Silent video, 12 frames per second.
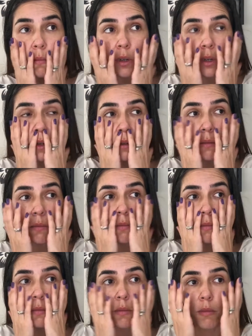but
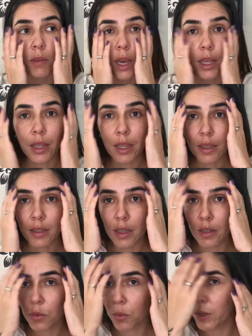at least it
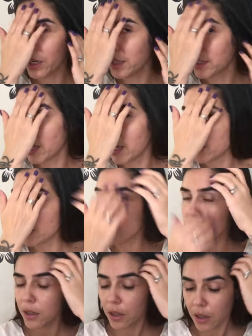is really tacky.